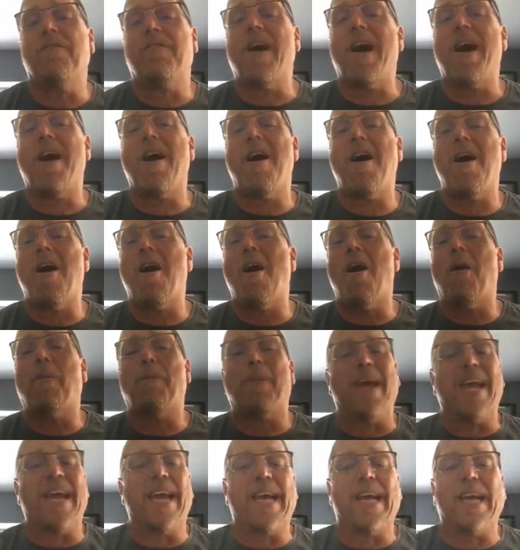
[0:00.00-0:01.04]
You've all
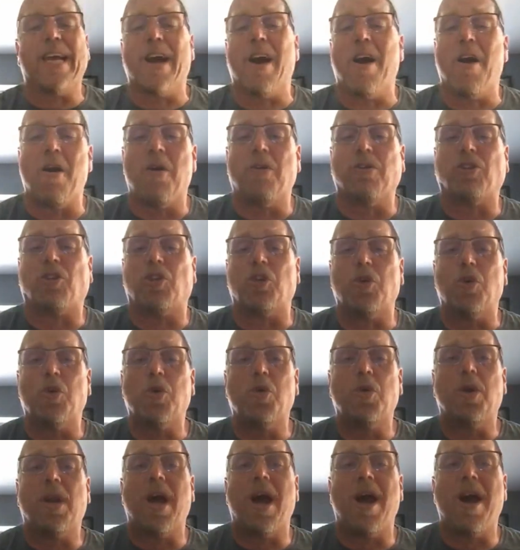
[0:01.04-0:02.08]
been gone too
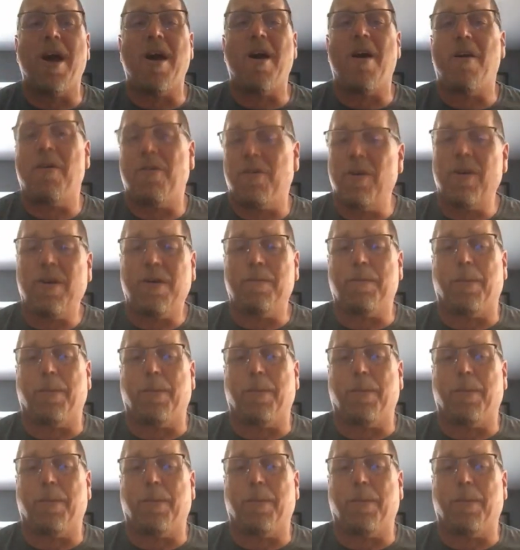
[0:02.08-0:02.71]
long.